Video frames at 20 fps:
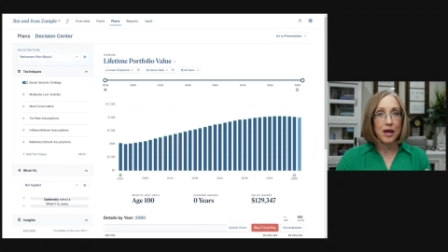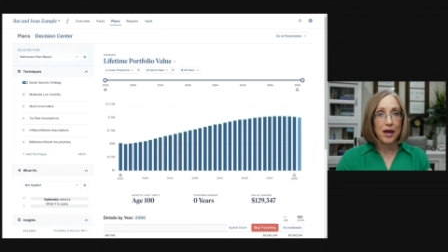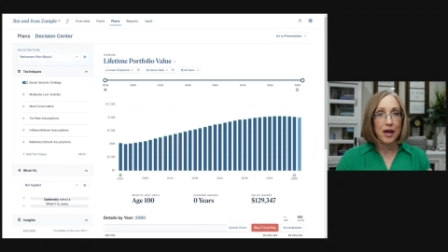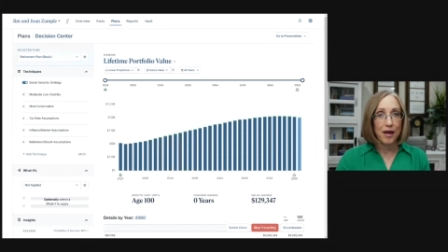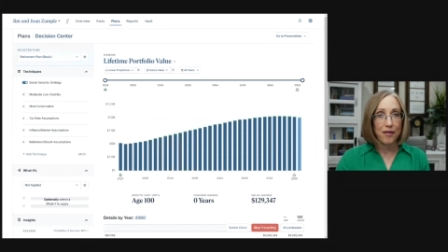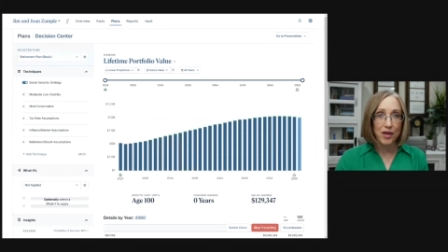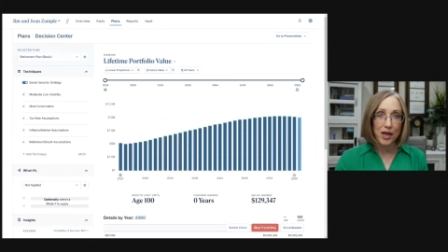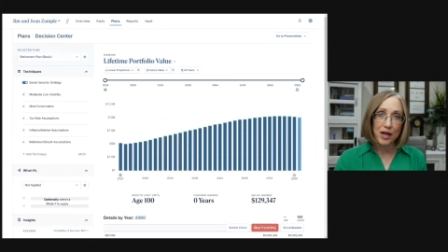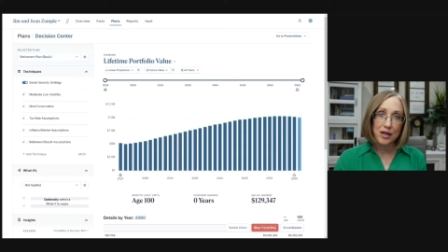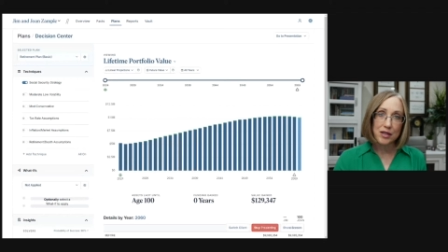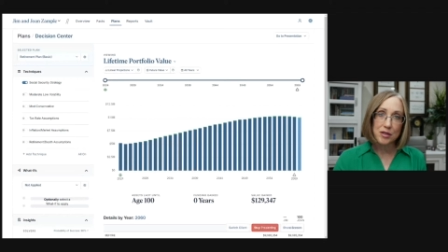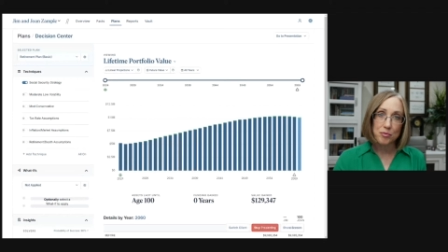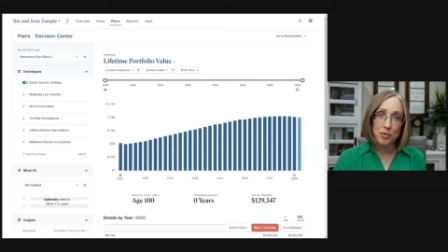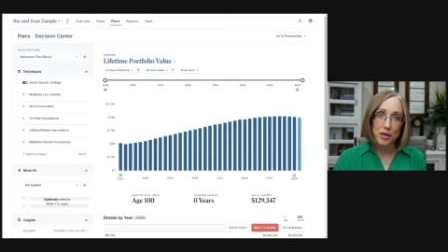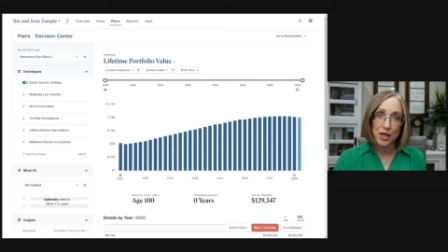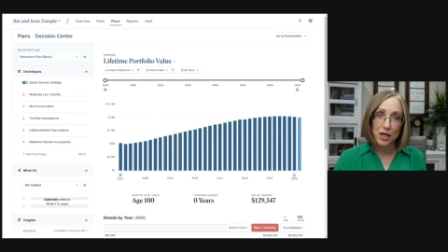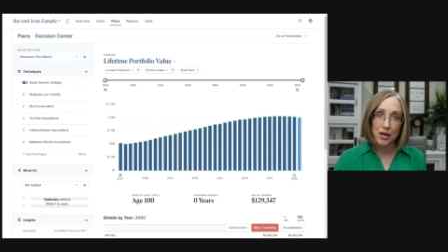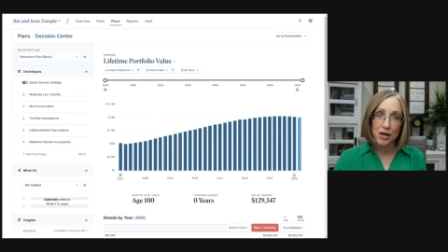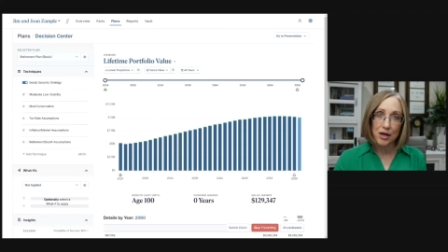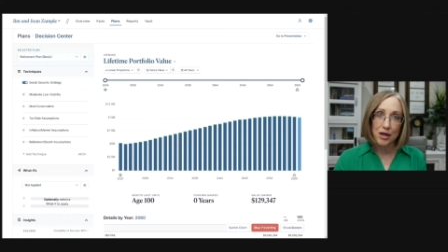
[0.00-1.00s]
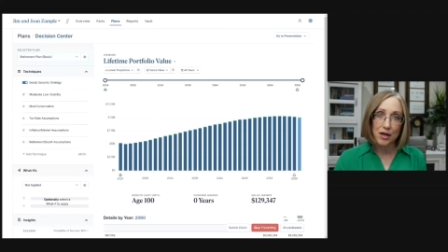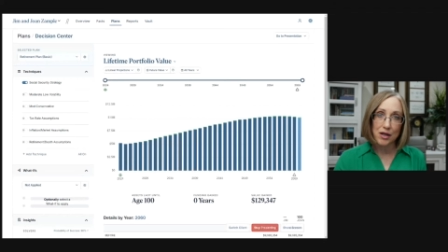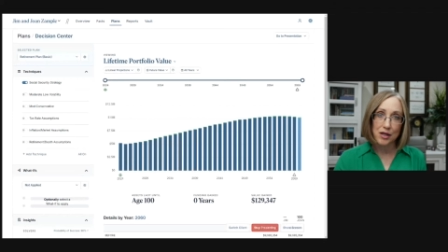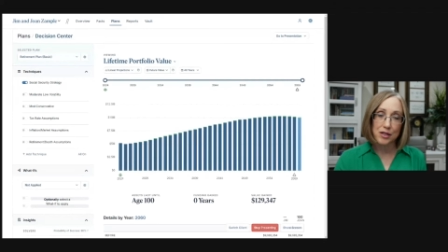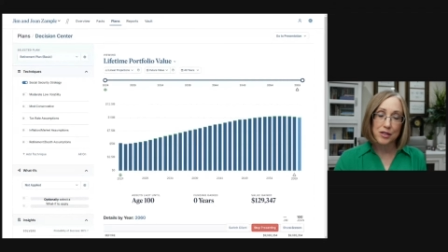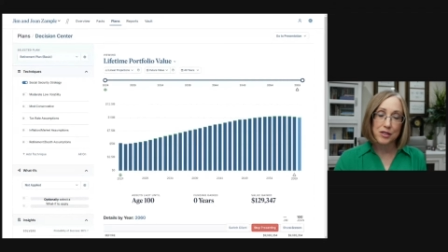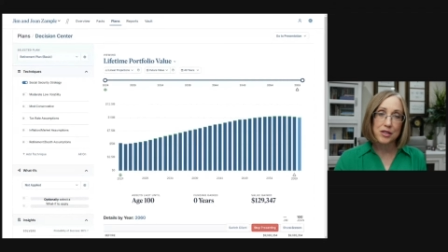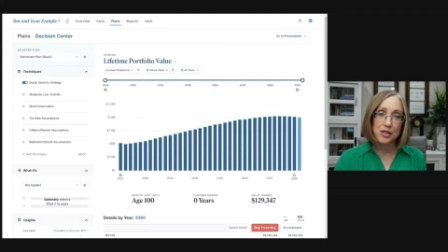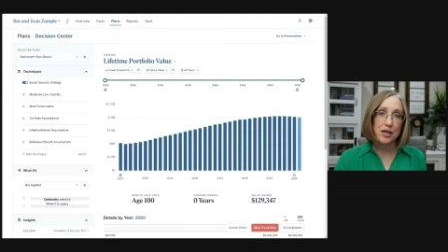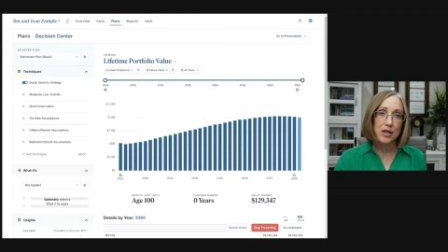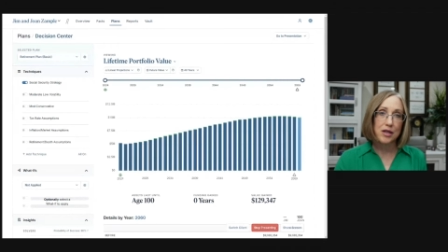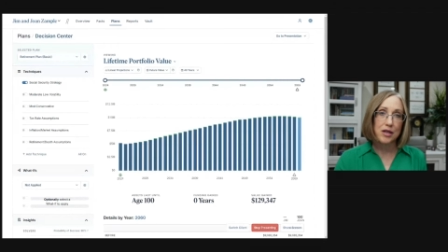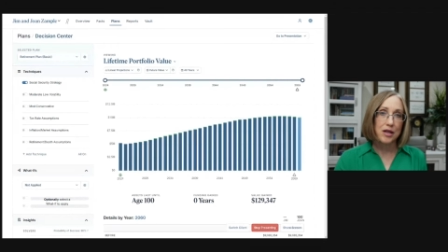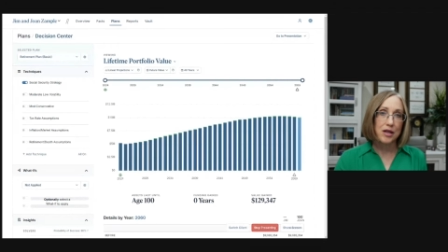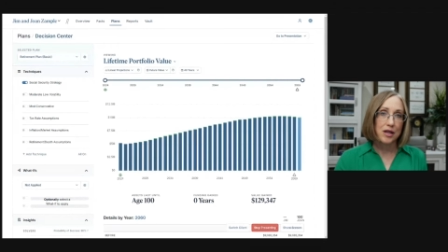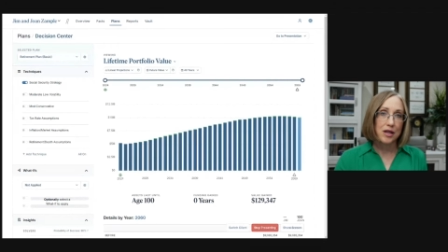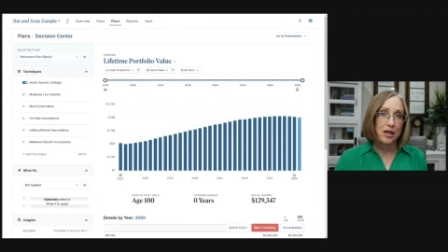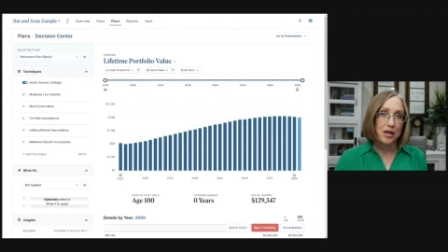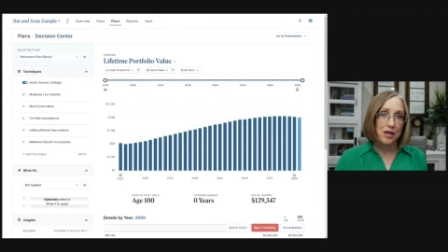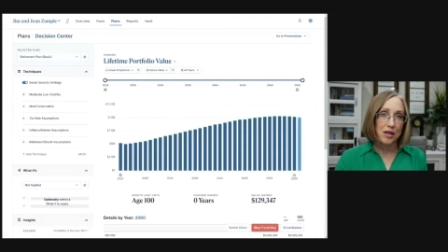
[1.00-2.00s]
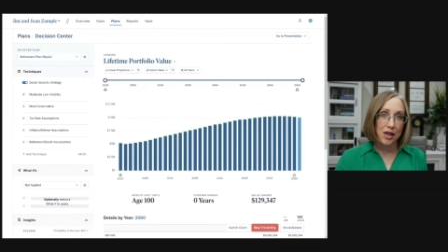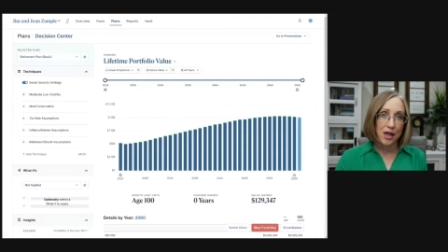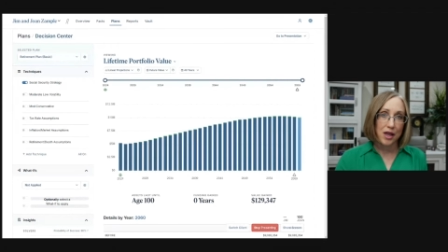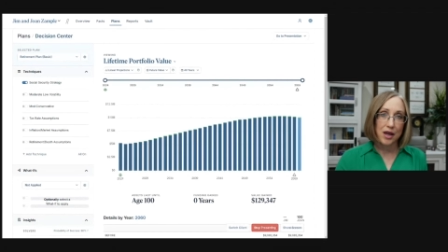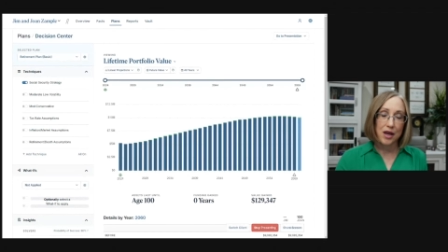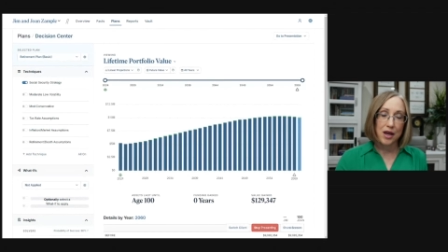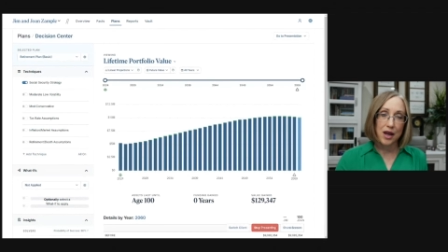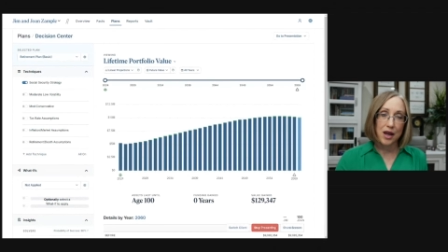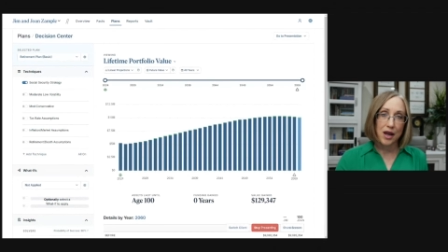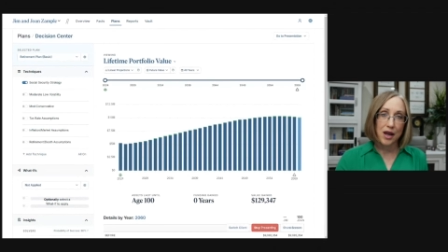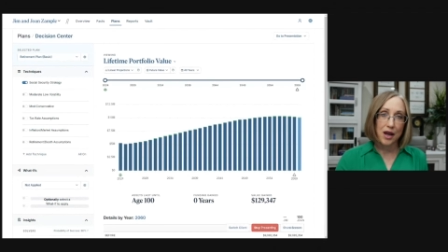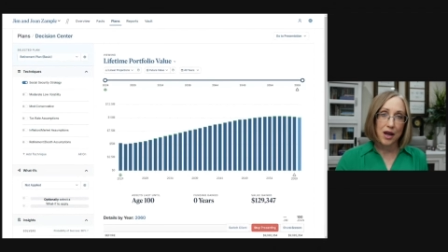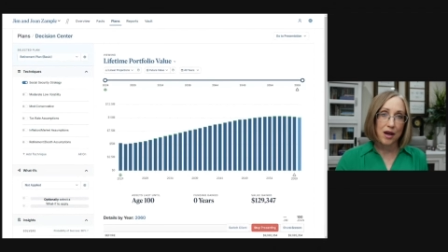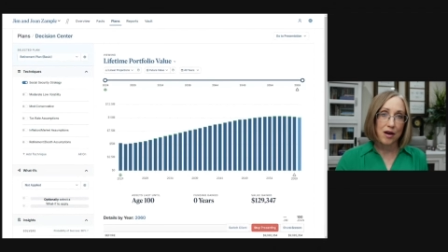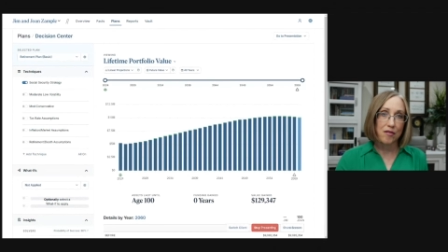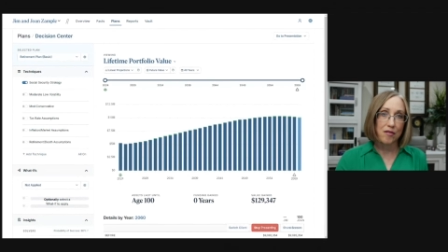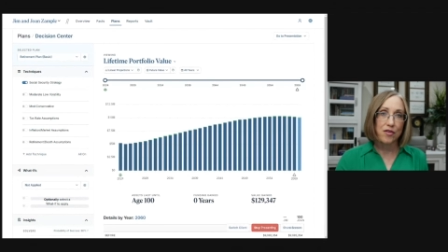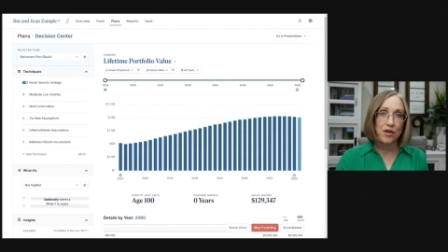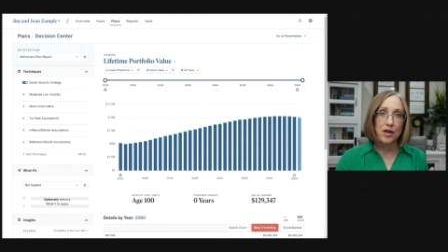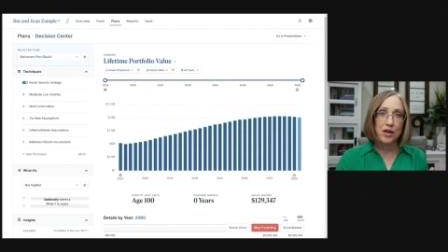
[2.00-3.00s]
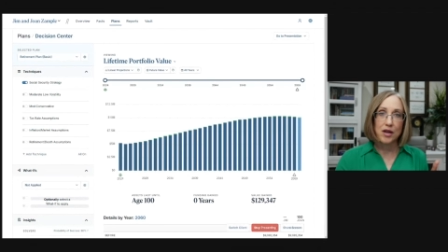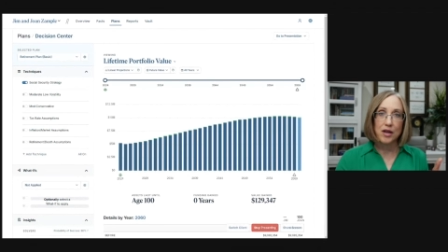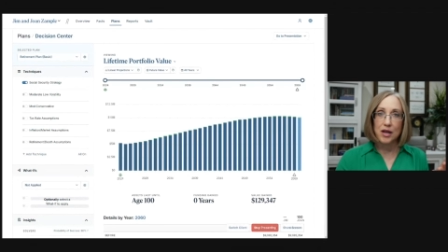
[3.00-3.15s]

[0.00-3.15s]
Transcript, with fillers: and that's because they have